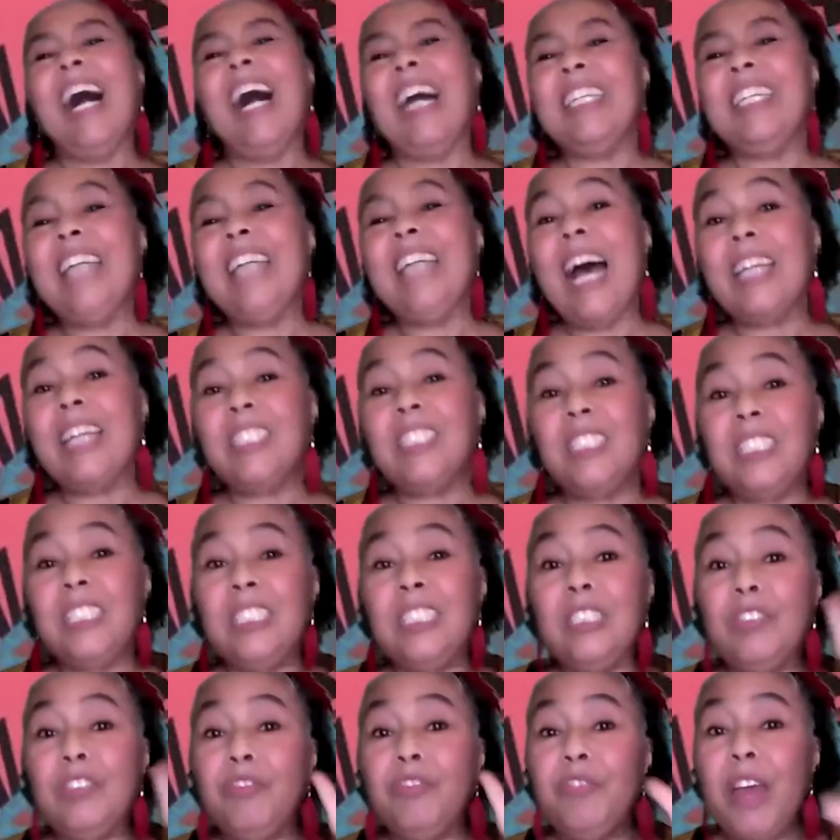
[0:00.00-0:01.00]

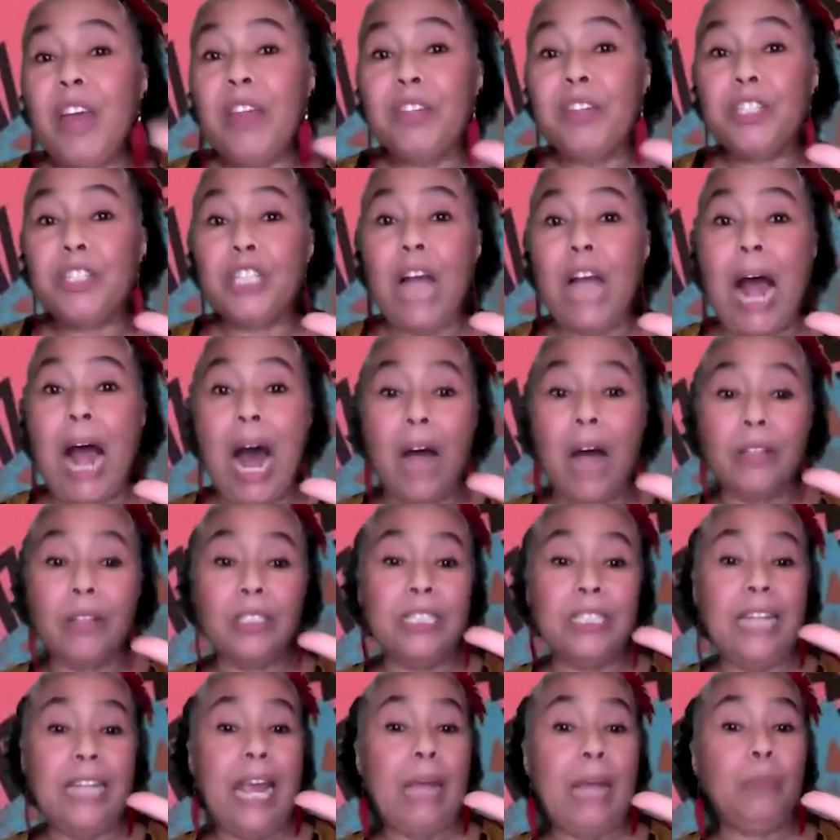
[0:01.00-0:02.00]
Anansi's fifth child's
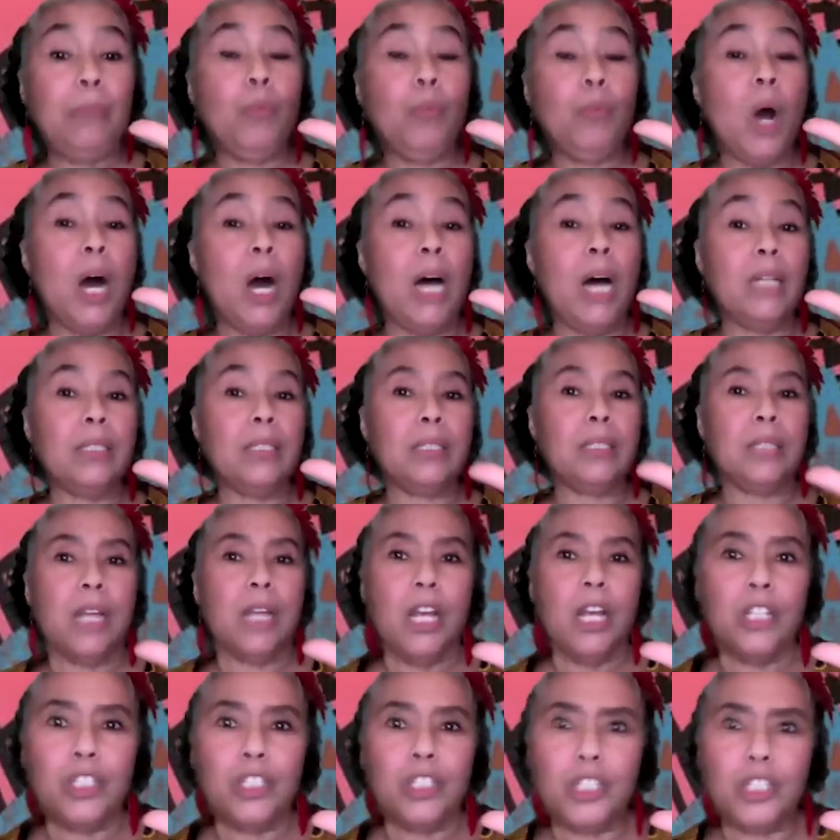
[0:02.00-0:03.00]
name was
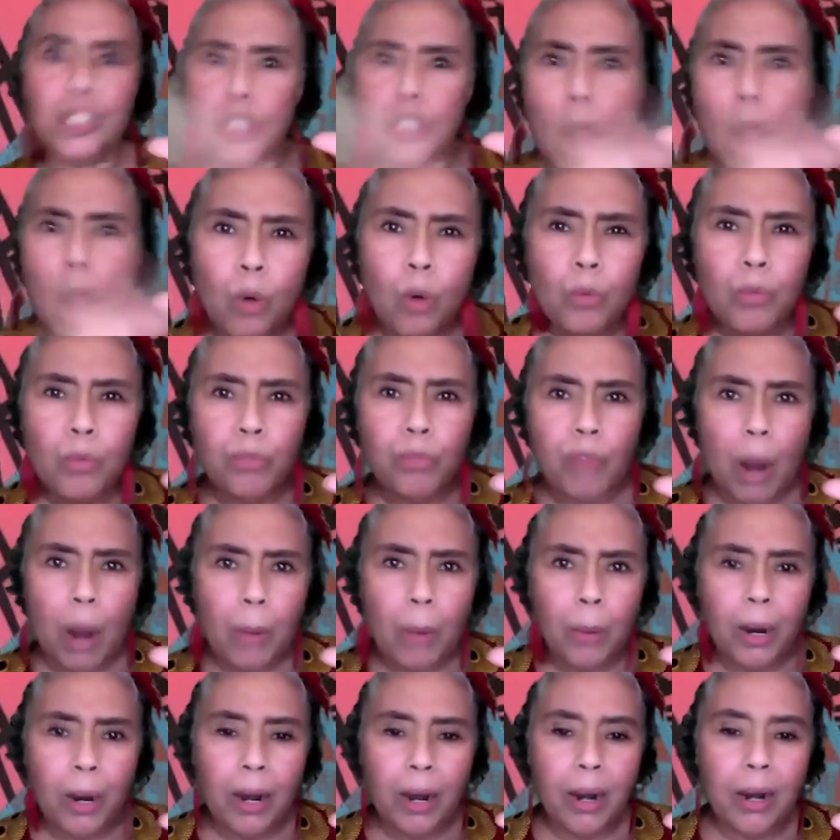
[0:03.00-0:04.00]
Stone Thrower.